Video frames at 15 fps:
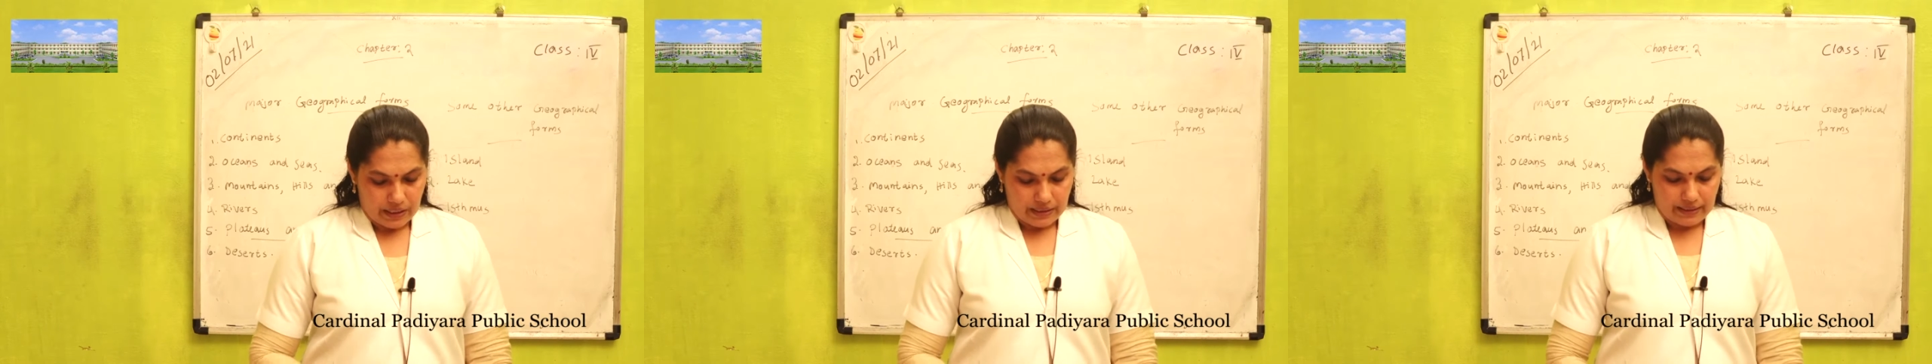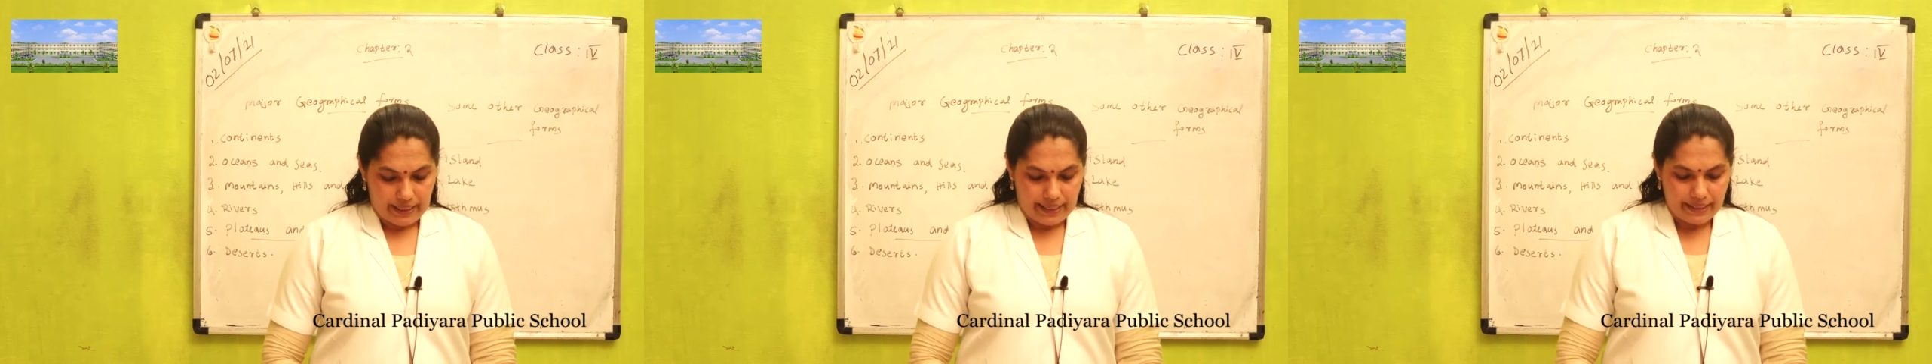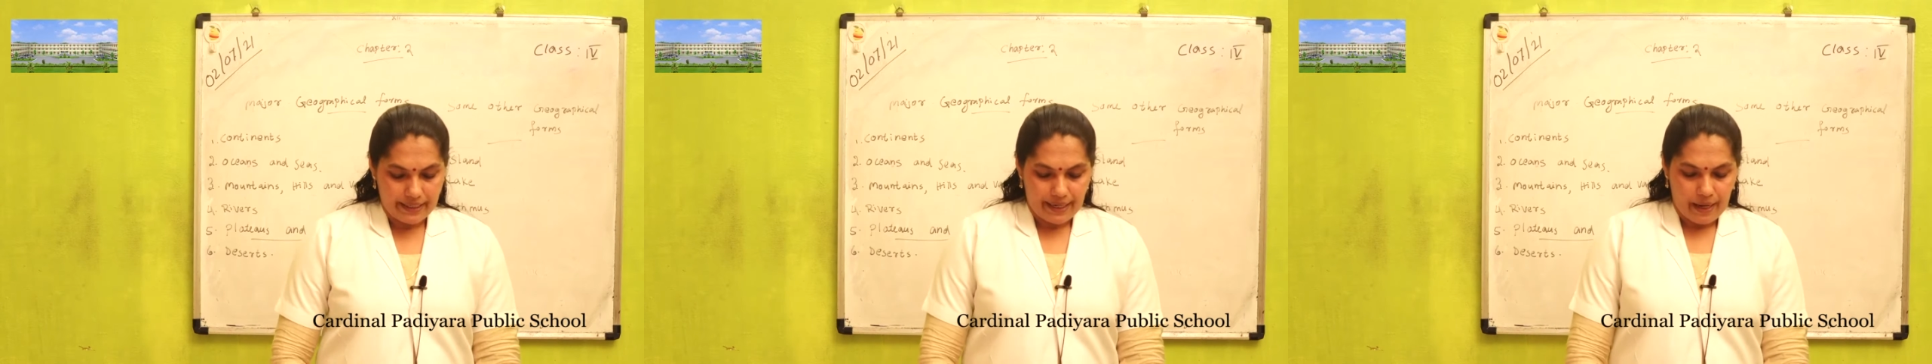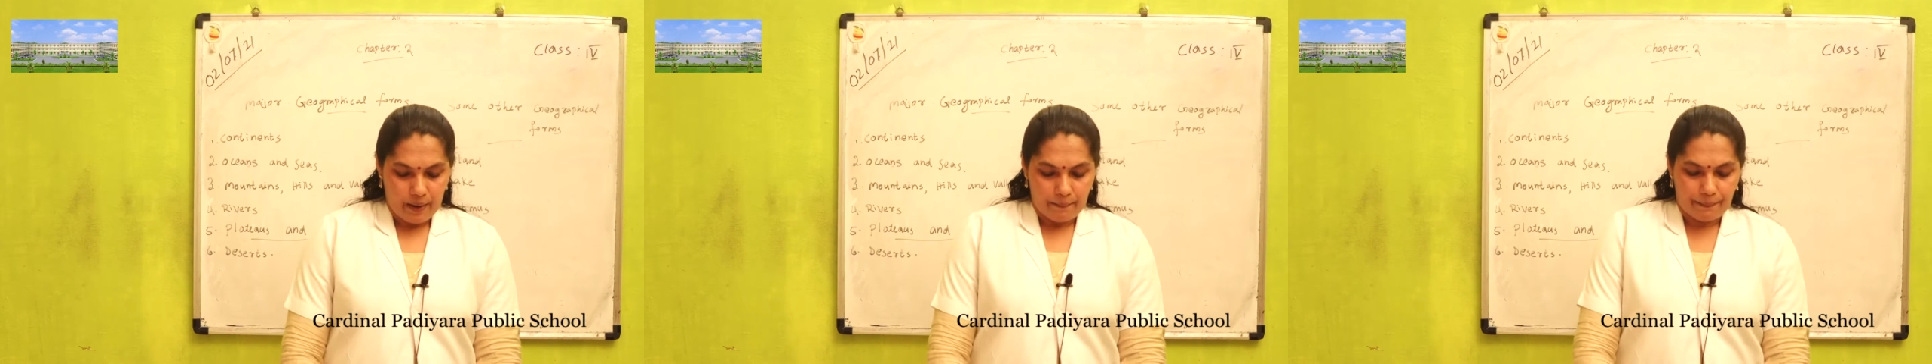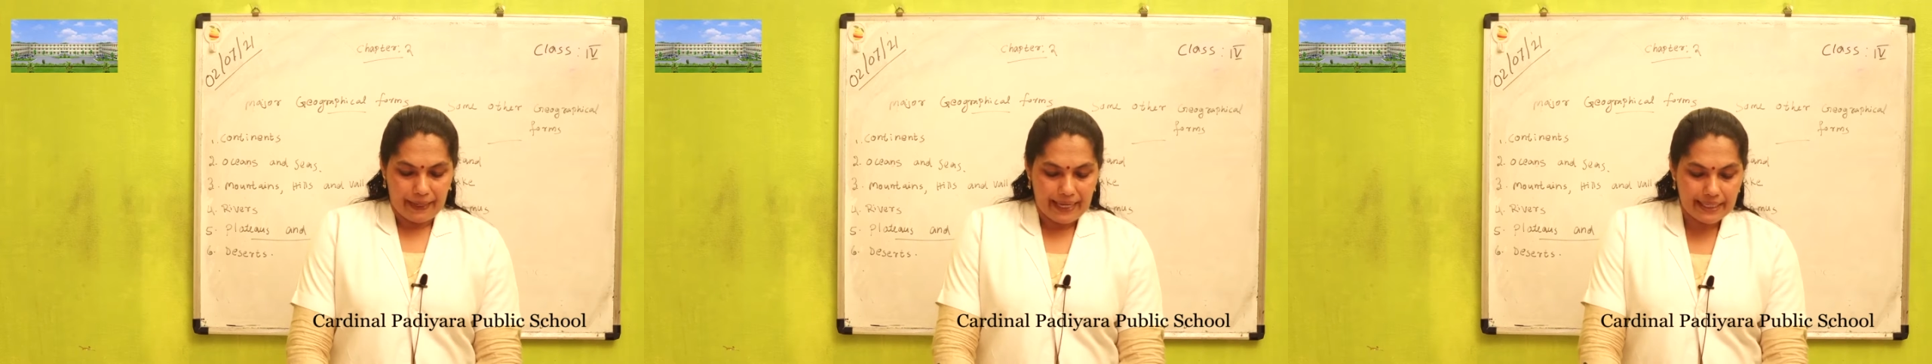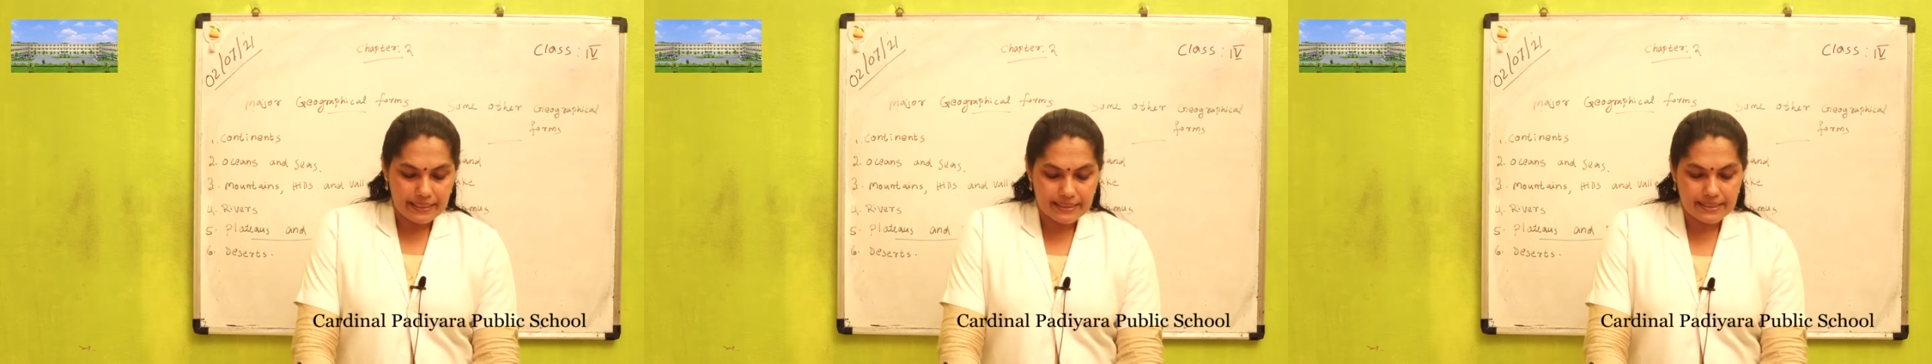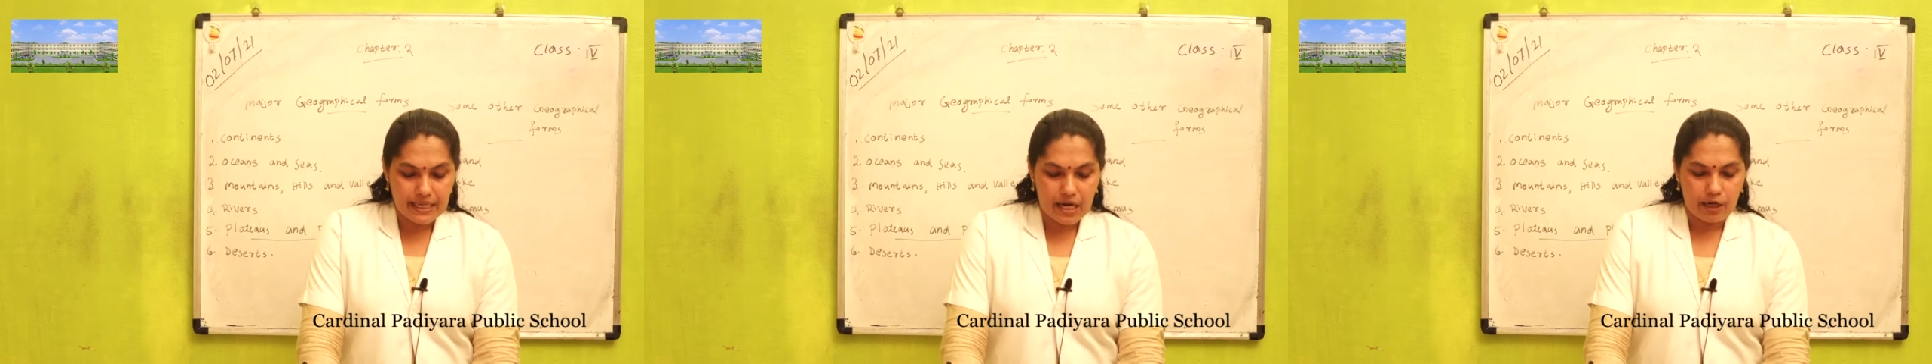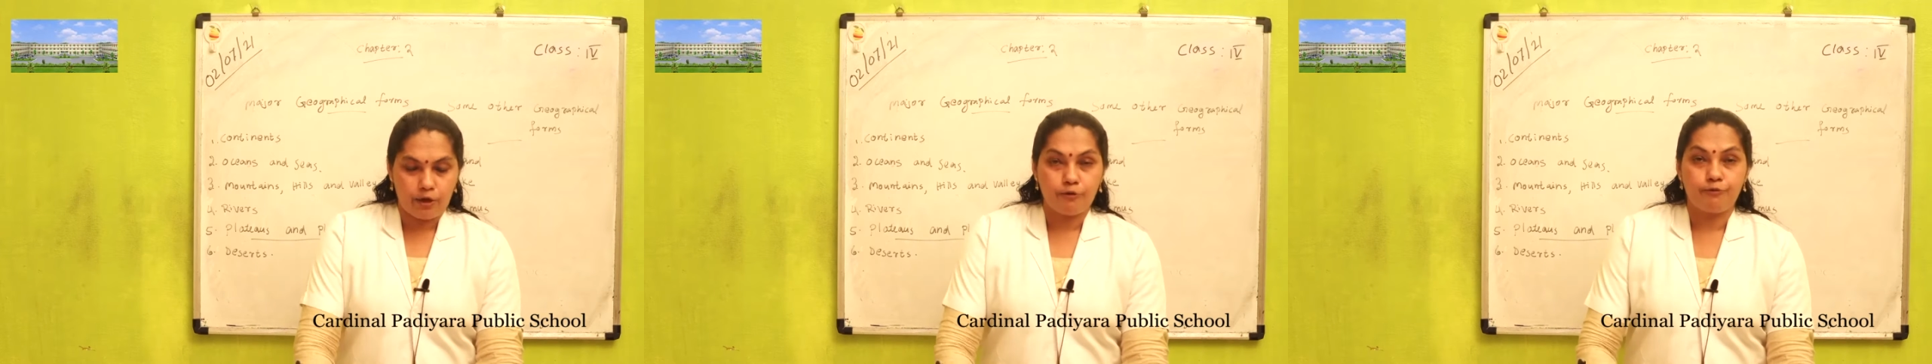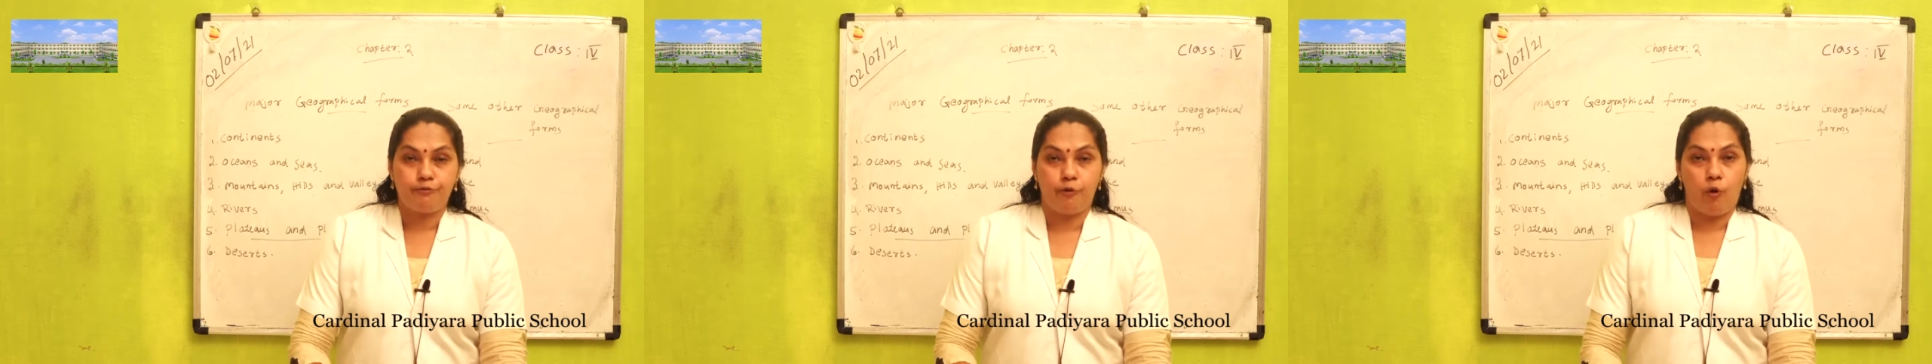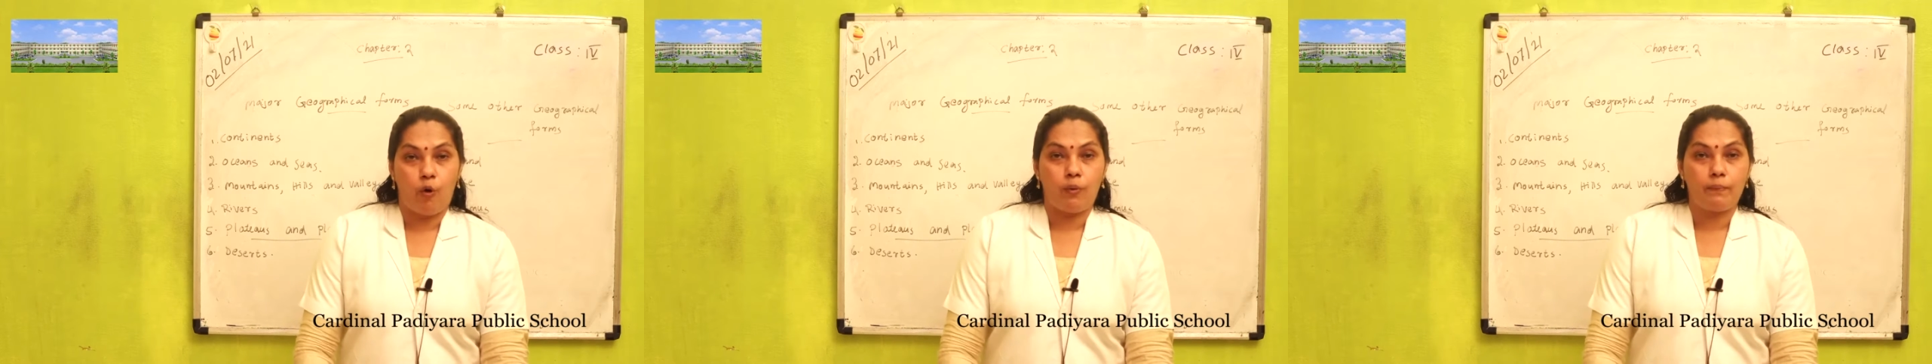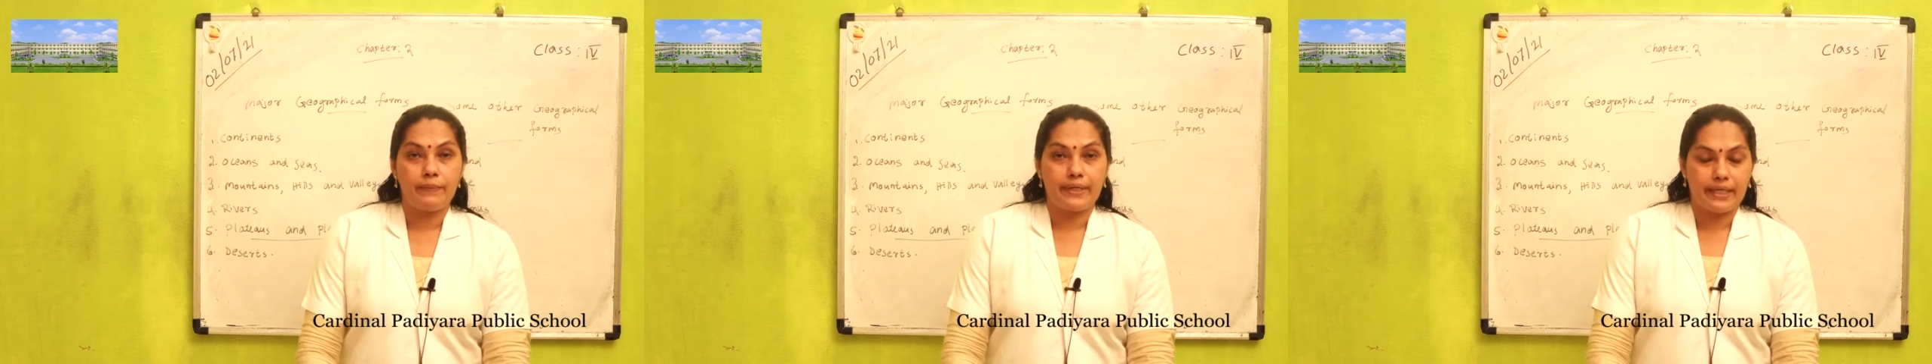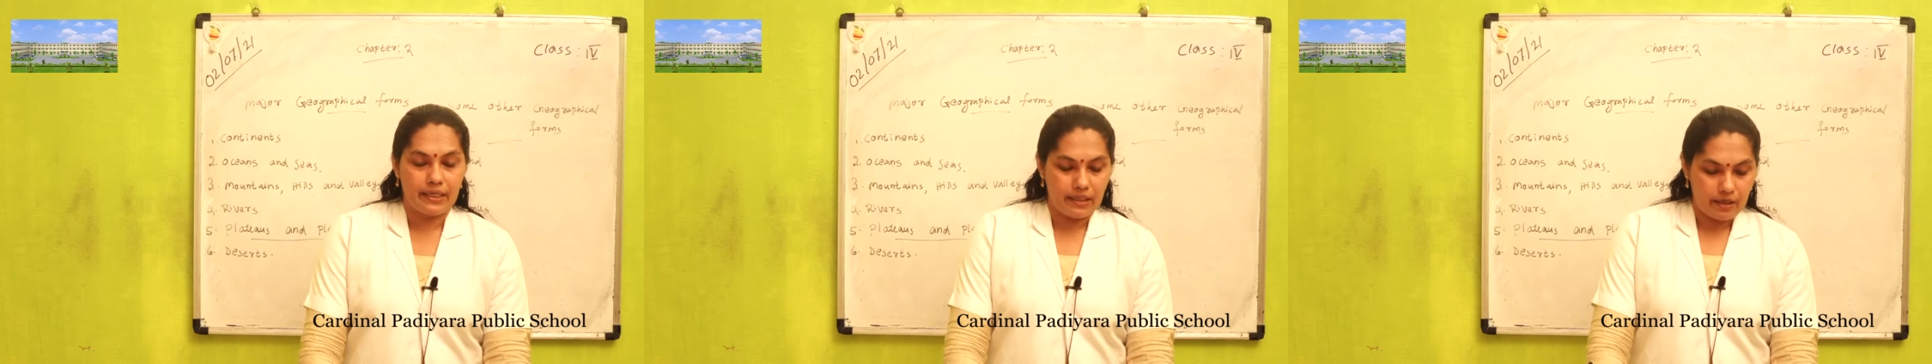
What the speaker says: Then plains are formed